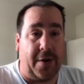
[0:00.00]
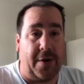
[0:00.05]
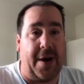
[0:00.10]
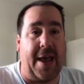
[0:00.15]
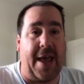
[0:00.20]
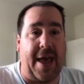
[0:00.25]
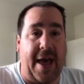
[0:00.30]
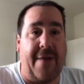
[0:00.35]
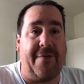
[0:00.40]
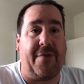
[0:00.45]
are going
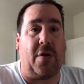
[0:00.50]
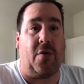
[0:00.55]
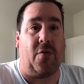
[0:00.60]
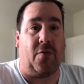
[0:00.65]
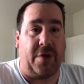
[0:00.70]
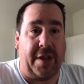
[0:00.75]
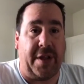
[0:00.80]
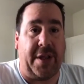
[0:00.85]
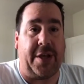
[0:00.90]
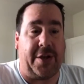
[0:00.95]
to have a
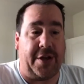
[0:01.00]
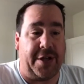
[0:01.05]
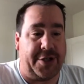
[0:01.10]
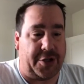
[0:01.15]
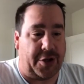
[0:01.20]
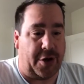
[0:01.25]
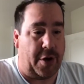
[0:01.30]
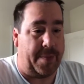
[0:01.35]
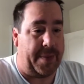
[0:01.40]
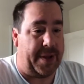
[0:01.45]
really good
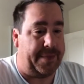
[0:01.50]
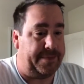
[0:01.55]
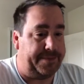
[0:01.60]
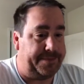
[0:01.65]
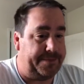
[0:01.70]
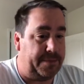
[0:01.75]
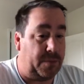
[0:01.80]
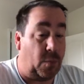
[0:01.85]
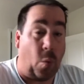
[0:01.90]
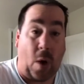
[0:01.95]
tournament.
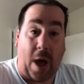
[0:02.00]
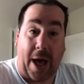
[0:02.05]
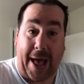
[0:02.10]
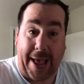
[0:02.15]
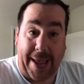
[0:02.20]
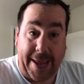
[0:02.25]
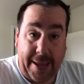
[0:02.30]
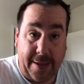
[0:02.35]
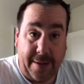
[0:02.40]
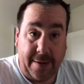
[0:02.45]

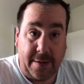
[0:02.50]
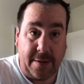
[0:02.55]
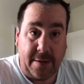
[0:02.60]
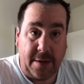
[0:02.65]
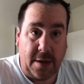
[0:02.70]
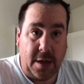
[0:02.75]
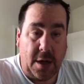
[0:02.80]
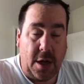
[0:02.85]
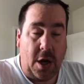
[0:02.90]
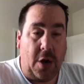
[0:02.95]
Why?
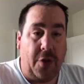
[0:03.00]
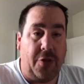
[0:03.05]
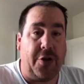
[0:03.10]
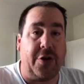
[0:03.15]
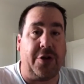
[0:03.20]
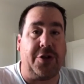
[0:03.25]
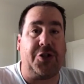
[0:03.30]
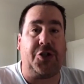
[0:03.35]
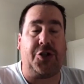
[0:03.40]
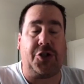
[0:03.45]

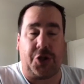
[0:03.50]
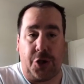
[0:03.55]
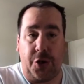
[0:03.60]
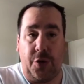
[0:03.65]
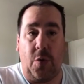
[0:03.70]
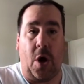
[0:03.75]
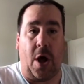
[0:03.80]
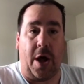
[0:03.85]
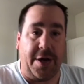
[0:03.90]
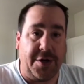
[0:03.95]
There's
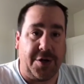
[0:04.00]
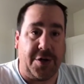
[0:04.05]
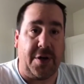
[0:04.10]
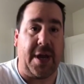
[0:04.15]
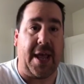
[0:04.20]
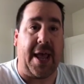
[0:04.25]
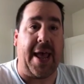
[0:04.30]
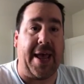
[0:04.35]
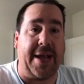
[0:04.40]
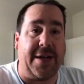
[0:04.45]

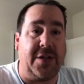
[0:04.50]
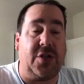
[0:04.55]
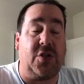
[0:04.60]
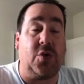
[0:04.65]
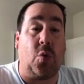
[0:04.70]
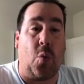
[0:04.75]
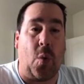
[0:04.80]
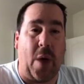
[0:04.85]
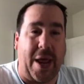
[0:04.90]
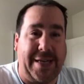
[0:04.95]

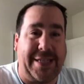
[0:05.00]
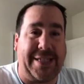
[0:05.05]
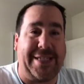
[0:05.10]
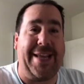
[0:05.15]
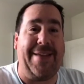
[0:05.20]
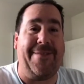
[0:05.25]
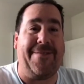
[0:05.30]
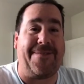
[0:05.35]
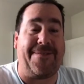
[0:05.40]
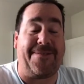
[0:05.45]

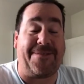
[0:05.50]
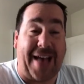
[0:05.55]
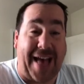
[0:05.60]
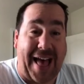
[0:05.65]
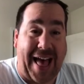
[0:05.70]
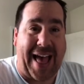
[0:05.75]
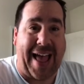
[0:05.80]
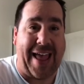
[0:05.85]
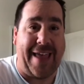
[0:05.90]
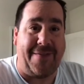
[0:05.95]

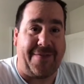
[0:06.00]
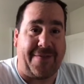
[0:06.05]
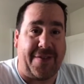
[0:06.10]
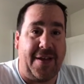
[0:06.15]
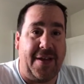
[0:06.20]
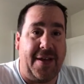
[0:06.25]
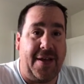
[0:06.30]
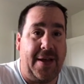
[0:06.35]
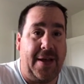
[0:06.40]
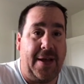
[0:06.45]
225
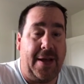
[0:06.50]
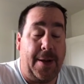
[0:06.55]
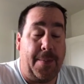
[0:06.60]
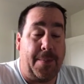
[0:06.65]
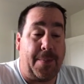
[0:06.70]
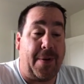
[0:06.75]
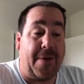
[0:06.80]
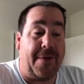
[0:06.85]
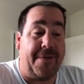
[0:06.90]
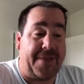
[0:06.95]

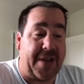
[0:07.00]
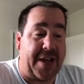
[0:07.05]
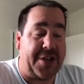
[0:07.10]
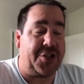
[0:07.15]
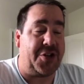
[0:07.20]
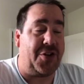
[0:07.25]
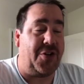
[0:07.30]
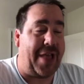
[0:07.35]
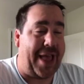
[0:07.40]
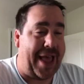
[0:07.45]

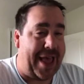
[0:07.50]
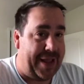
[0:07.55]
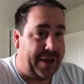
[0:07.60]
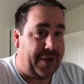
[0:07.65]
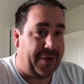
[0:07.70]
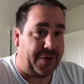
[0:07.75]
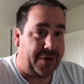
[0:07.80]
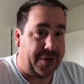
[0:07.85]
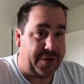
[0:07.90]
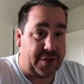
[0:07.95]
professional
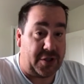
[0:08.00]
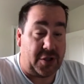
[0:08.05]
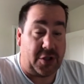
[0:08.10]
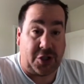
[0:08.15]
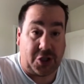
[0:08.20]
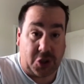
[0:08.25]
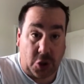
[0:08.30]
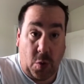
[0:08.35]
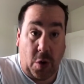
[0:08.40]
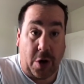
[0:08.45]
anglers.
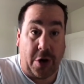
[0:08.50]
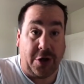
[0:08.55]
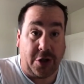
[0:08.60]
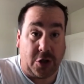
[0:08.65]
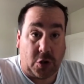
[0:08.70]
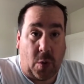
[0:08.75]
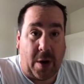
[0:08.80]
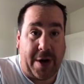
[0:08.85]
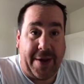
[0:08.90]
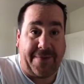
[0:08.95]

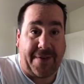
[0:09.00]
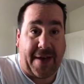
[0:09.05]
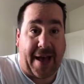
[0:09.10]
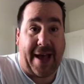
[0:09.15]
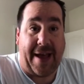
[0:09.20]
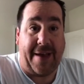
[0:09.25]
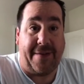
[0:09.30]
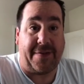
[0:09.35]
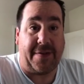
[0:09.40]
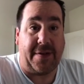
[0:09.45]

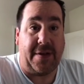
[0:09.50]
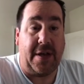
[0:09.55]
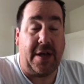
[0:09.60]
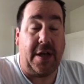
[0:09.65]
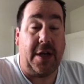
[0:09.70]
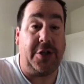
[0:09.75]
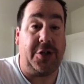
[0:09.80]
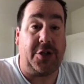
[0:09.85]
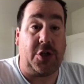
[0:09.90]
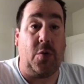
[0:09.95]
225.
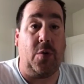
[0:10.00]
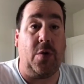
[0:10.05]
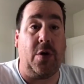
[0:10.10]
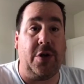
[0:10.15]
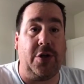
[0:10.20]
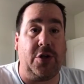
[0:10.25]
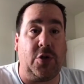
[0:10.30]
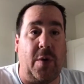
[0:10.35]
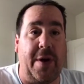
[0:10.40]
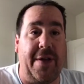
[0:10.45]

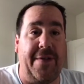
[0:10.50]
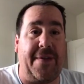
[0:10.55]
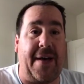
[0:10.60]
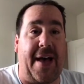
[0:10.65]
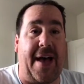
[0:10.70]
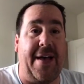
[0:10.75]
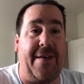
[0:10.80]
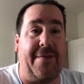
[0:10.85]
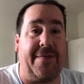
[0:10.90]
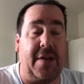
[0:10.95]

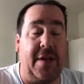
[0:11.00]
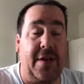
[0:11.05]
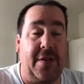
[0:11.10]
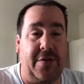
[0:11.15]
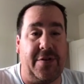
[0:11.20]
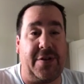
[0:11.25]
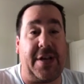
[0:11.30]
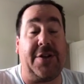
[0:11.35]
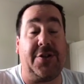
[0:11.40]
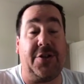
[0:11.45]
225.
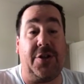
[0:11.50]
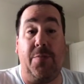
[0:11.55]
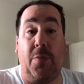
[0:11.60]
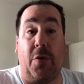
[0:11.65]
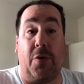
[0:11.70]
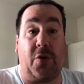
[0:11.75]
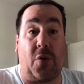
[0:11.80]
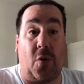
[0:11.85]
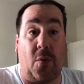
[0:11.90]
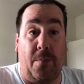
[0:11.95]
There's actually
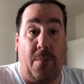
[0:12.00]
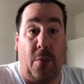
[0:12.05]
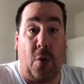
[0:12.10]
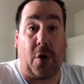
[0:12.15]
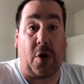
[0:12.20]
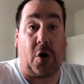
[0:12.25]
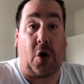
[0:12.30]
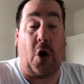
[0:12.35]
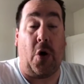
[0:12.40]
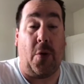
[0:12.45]
more,
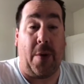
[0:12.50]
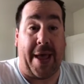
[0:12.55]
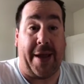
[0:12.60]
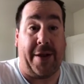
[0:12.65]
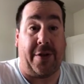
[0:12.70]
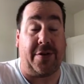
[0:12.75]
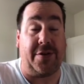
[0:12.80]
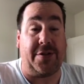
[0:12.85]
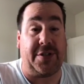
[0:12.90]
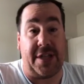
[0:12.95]
more
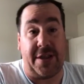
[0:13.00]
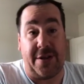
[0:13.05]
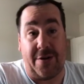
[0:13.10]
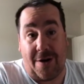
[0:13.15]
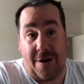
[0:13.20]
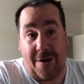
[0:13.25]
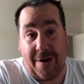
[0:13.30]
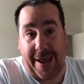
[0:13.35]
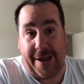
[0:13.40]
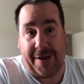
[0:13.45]
co-anglers than there
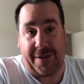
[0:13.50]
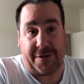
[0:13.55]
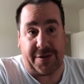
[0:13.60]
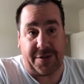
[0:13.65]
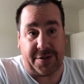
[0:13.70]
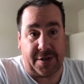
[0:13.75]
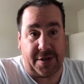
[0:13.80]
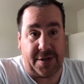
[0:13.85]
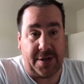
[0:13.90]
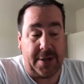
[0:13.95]
are
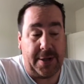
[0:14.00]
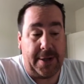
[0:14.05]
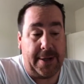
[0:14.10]
anglers.